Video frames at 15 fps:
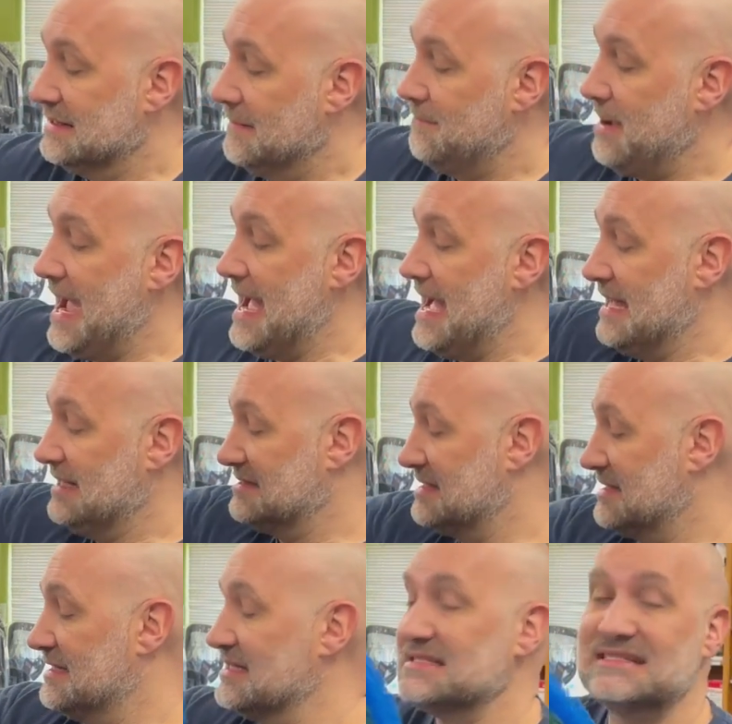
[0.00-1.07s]
pads
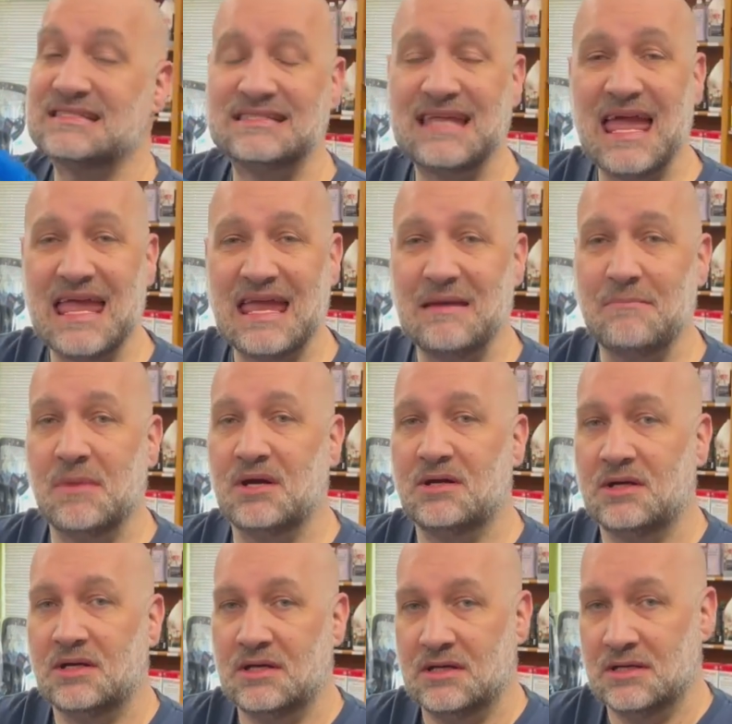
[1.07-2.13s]
the same
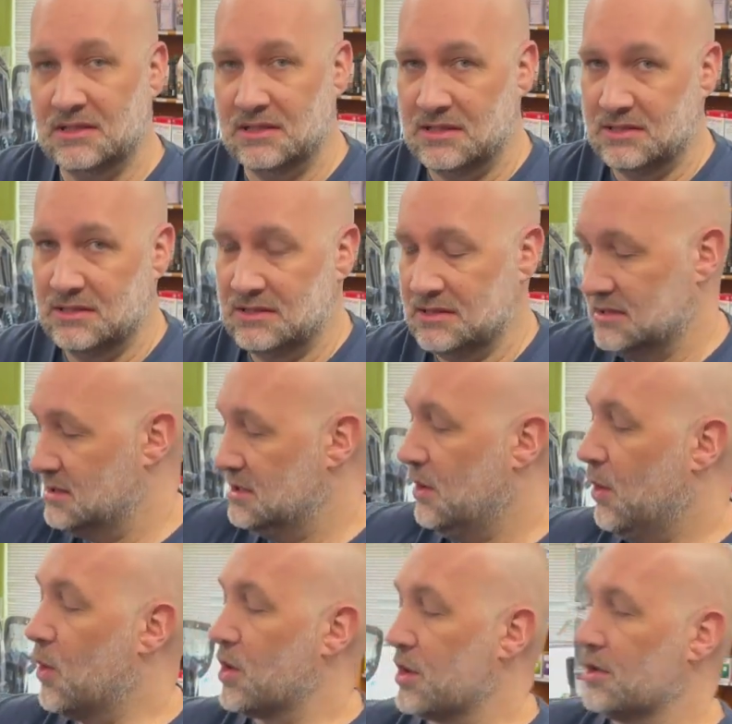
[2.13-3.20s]

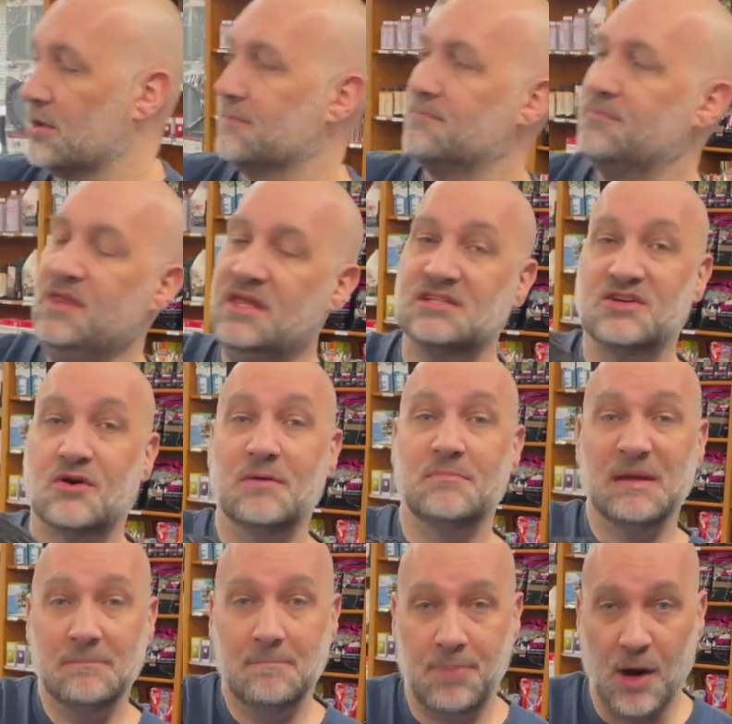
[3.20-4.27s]
order. So it'd
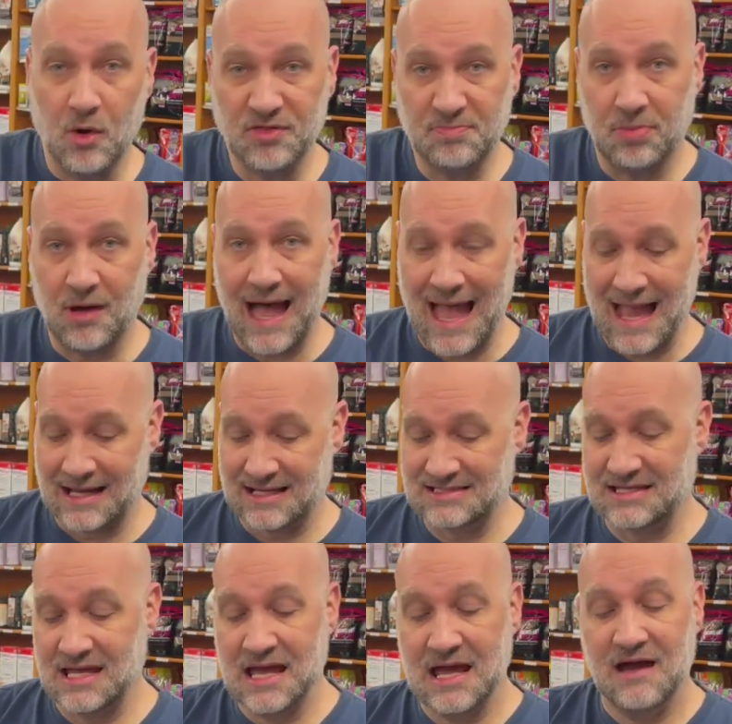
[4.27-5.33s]
be both
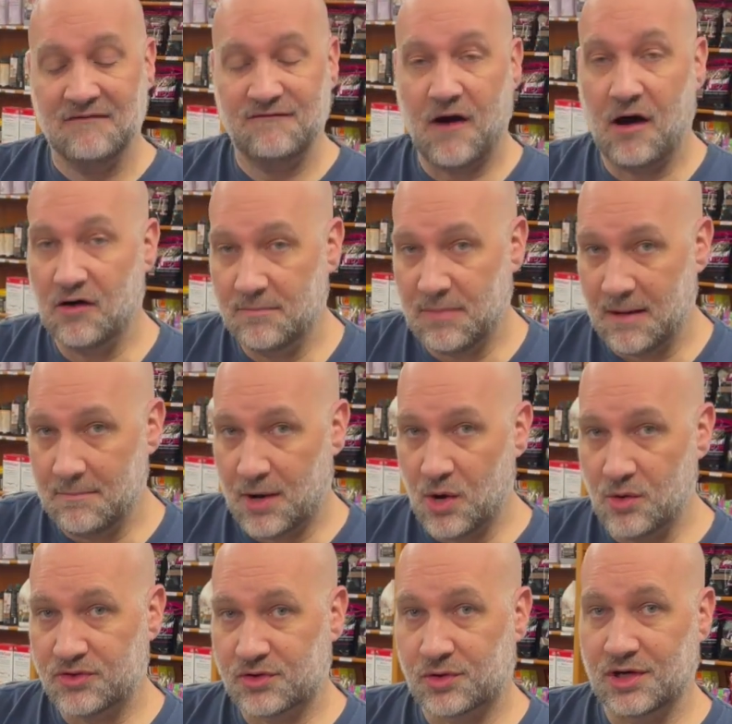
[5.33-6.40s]
blacks, followed by
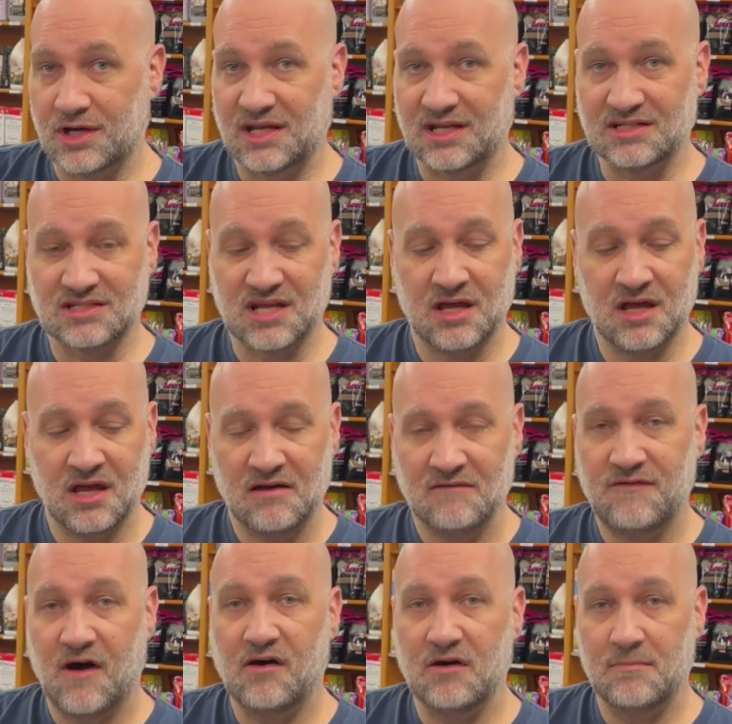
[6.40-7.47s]
both greens,
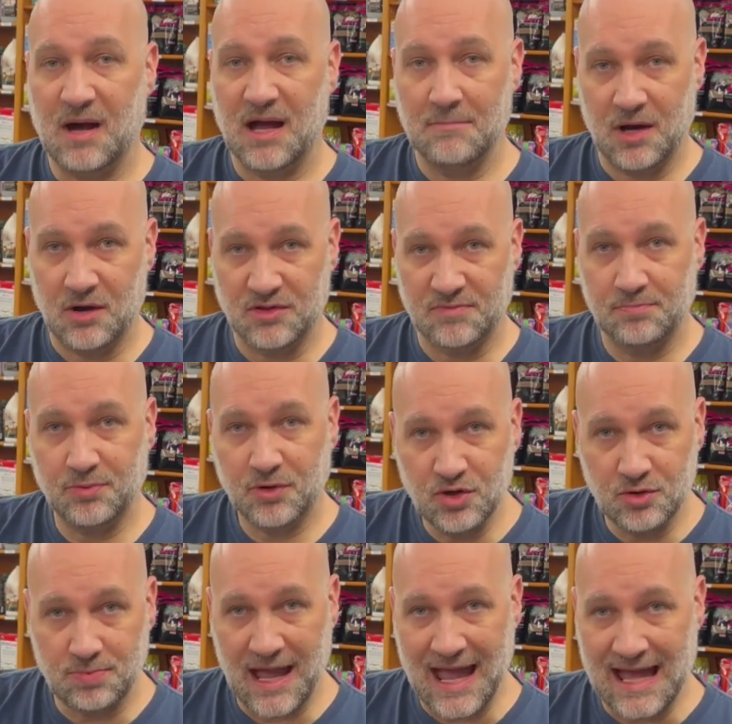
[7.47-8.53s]
followed by both
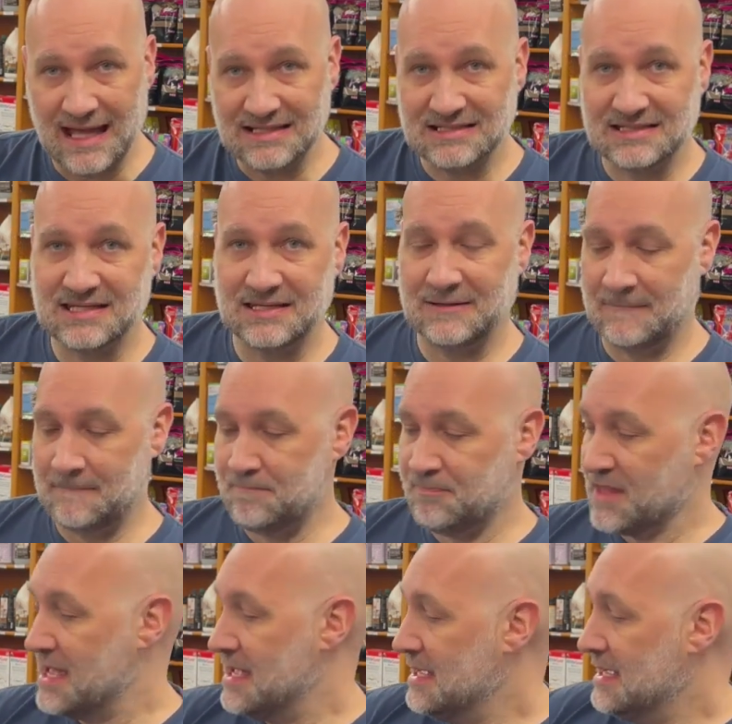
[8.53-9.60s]
blue pads.
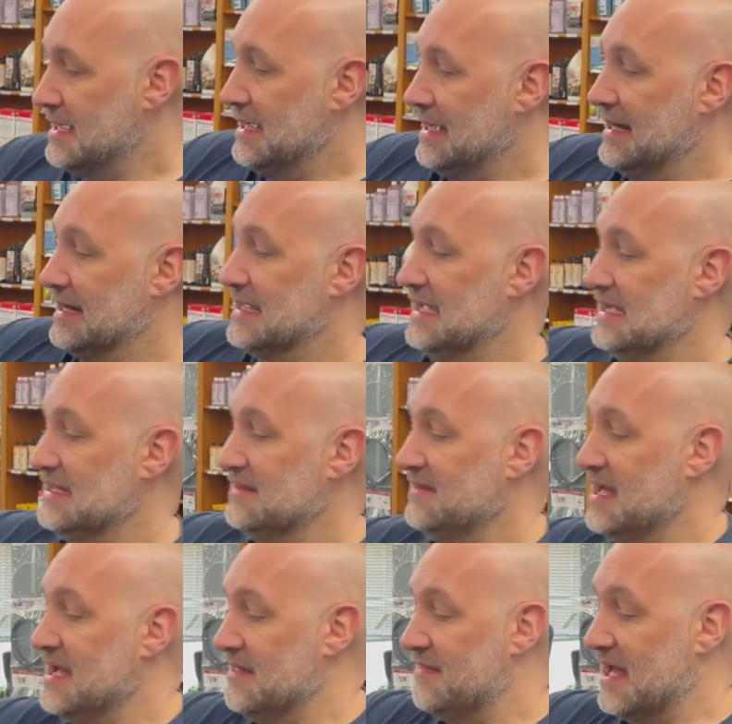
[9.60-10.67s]
And again,
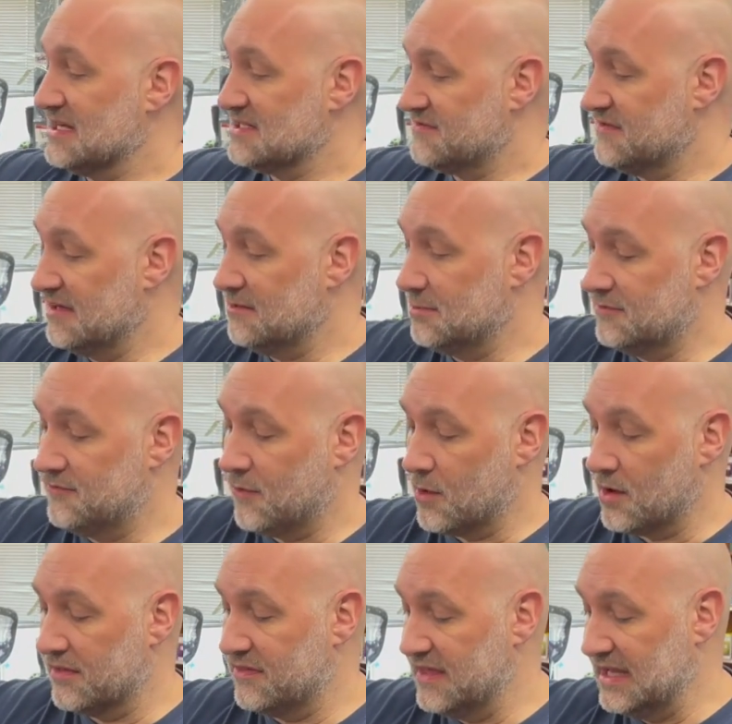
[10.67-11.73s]
that is available
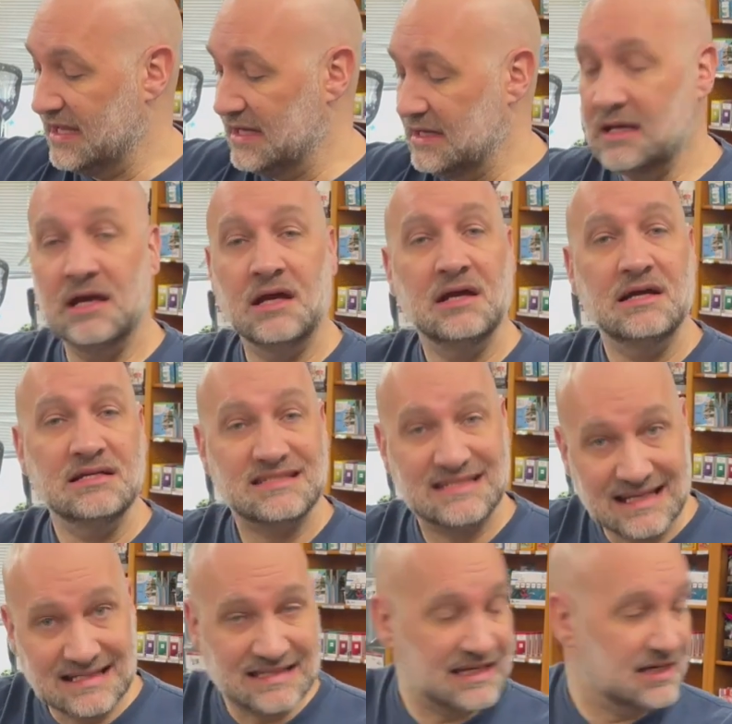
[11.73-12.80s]
for the
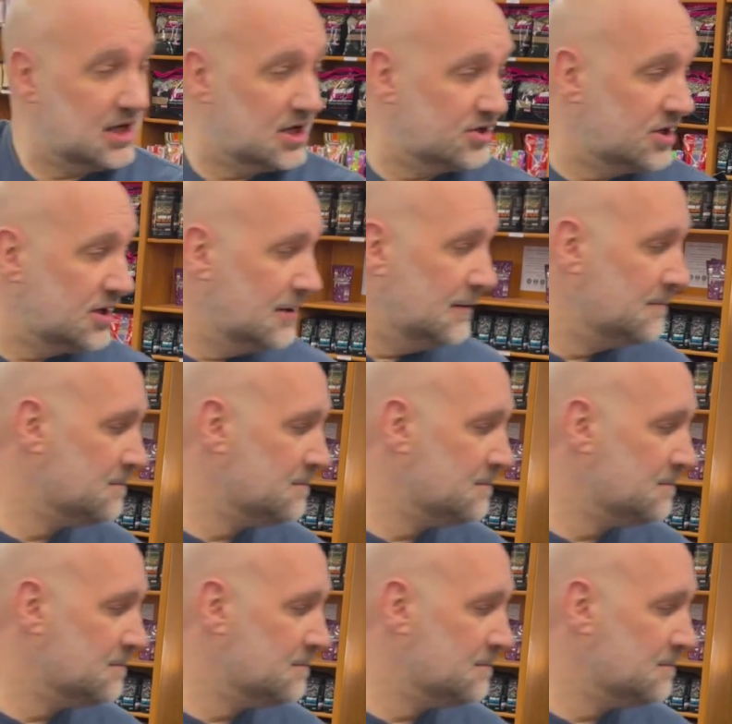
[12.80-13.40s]
1600,